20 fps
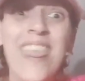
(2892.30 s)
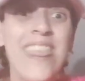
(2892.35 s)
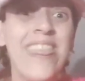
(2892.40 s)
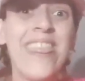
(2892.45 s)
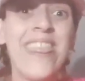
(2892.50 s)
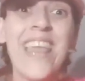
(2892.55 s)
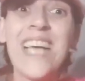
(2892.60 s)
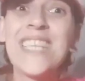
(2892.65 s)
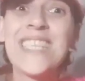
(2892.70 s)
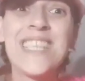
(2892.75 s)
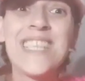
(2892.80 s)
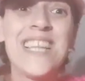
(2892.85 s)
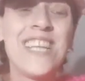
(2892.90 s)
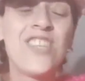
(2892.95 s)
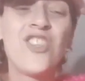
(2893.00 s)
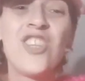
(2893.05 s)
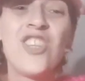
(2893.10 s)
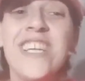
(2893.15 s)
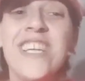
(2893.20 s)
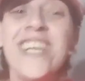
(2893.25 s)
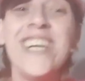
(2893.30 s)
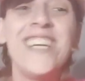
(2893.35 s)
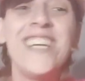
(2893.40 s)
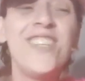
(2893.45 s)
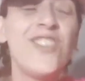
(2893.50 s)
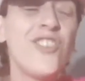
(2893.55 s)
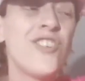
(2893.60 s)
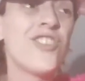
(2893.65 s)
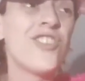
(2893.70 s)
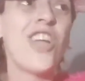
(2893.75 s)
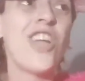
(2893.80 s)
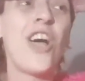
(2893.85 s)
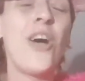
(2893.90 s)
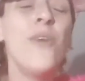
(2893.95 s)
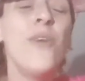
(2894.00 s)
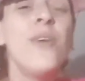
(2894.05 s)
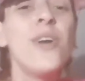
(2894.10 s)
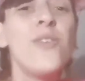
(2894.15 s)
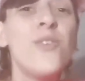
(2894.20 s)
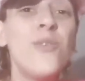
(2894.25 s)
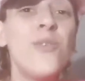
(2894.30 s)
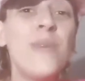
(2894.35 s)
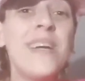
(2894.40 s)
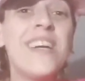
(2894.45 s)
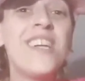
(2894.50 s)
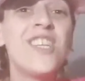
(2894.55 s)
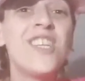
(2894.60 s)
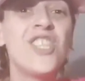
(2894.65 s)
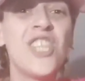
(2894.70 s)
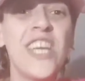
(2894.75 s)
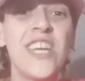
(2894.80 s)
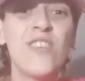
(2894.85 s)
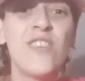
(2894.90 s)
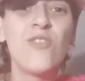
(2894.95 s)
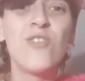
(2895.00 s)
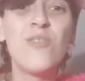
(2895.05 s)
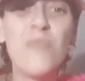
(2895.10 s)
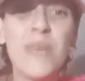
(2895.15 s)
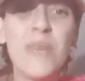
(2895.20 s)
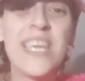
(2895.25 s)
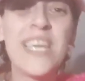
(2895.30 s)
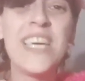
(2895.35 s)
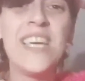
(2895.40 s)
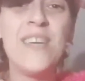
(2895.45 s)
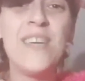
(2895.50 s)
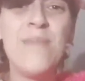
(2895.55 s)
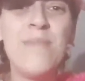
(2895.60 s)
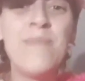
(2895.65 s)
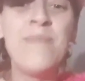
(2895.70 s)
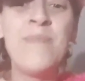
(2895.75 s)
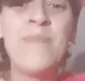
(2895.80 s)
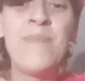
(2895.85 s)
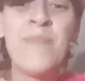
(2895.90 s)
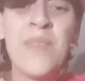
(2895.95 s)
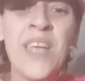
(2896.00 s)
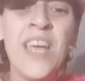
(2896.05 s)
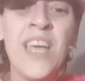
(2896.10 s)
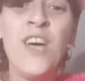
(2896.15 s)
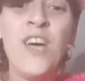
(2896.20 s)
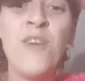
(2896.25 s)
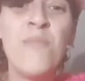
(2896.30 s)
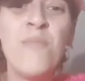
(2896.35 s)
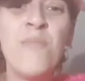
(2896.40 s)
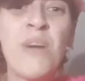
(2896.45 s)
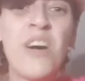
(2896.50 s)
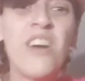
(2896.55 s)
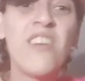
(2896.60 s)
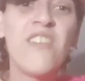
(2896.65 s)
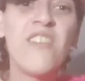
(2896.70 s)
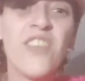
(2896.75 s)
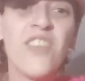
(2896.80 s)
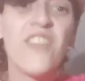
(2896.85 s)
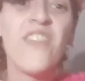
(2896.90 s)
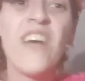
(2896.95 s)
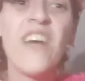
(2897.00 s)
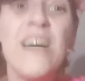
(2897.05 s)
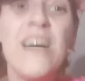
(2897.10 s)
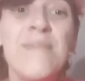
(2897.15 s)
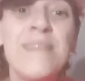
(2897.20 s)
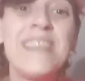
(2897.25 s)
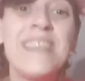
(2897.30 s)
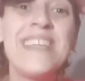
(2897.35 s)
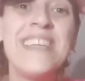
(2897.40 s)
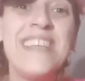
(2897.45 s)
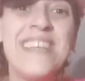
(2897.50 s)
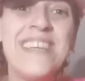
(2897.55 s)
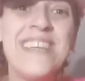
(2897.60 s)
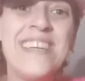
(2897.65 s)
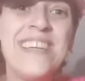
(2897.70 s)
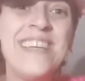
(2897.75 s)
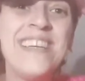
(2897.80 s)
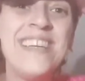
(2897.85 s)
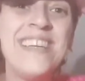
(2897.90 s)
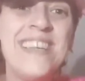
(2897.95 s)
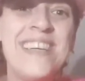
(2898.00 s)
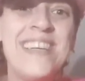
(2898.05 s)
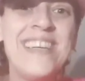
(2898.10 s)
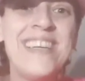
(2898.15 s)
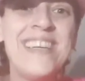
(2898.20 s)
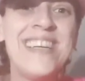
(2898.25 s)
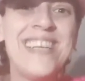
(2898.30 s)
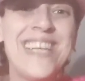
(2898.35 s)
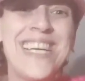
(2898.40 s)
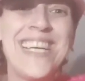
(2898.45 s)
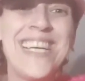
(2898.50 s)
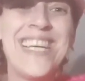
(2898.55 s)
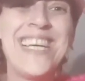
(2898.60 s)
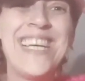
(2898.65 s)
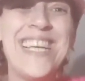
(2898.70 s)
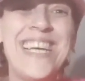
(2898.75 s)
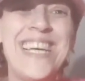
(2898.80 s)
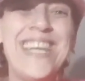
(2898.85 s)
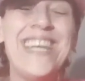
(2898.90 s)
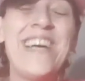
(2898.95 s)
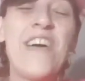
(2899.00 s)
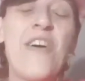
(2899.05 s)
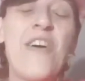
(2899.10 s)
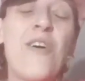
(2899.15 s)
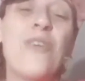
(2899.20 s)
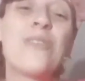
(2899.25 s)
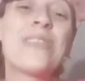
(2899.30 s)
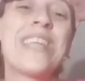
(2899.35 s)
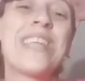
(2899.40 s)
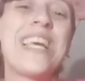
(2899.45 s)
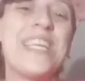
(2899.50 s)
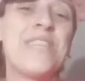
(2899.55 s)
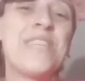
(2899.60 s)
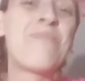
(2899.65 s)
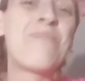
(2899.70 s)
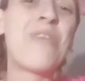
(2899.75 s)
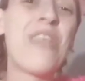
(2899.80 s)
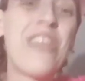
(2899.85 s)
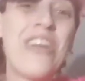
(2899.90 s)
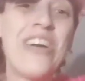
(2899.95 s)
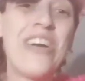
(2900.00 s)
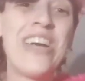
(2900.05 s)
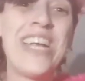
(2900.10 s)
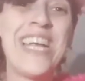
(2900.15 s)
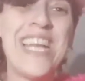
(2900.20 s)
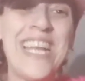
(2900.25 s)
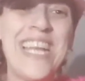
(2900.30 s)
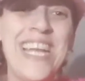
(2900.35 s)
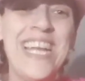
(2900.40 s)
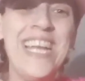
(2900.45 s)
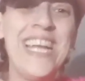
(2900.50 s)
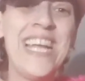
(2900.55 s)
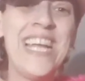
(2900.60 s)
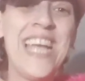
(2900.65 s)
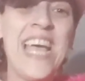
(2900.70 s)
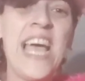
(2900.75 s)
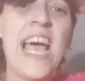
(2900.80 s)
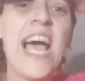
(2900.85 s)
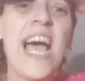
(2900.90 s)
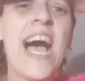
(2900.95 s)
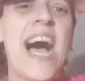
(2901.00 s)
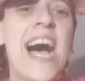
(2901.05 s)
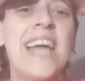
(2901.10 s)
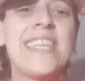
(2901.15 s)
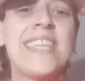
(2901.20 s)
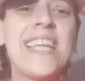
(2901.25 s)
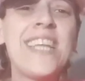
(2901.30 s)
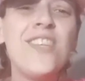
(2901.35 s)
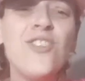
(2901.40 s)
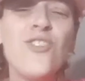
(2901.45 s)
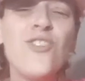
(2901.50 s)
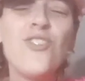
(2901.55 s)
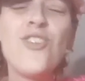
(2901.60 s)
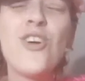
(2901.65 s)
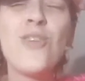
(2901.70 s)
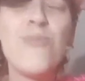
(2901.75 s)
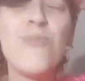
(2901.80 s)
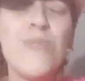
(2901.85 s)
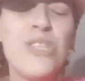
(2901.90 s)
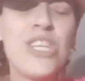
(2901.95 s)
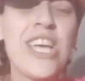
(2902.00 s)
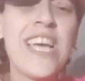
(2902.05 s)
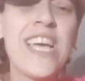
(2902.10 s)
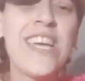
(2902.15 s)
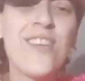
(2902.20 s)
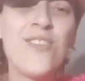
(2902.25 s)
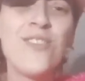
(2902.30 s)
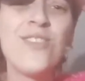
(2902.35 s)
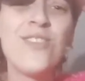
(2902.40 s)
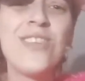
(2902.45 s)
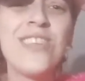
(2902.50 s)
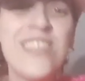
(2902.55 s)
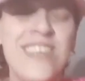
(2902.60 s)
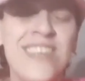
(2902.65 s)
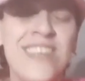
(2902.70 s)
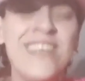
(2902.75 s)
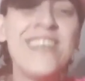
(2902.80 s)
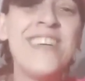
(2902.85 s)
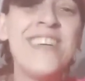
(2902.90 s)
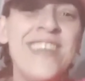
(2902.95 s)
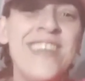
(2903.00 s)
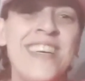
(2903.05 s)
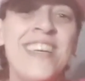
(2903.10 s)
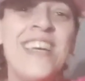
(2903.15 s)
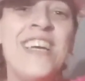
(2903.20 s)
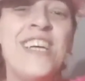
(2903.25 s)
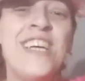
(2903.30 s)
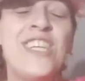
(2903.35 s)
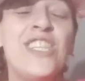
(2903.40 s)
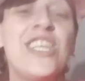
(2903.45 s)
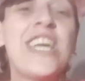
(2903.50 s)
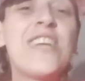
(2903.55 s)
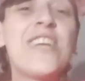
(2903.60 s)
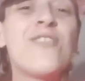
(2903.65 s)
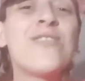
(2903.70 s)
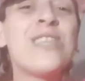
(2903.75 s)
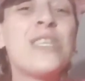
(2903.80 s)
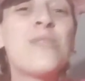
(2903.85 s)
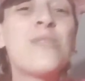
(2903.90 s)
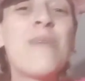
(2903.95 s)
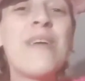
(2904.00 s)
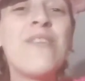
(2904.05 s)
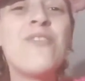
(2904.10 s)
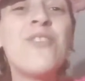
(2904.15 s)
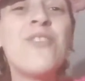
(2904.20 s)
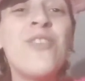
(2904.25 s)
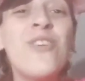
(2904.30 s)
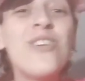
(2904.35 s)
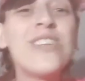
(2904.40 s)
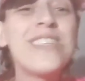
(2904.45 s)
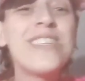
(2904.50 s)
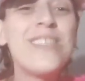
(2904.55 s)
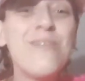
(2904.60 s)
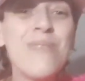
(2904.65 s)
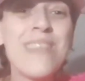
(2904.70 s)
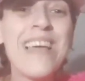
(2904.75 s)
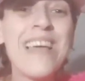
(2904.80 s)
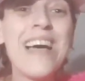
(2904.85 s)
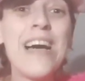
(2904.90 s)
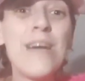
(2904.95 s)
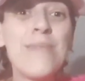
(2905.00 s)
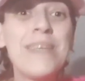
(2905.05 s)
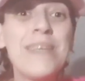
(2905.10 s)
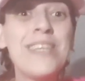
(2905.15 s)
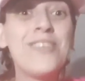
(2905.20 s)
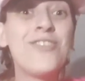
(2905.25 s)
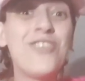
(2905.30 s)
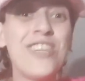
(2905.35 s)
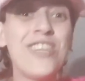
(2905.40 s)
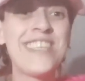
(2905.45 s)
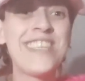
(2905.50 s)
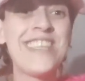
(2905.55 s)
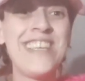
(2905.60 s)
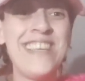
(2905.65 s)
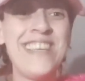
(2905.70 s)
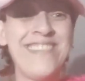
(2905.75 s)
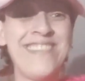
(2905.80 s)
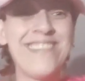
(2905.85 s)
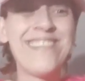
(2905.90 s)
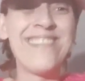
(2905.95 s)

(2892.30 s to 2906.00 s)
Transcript: That's literally it. Just out of nowhere, Gerald became part of the family. Or was that his brother? I didn't do nothing with Gerald. Gerald has went on holiday with Abby and Tracy.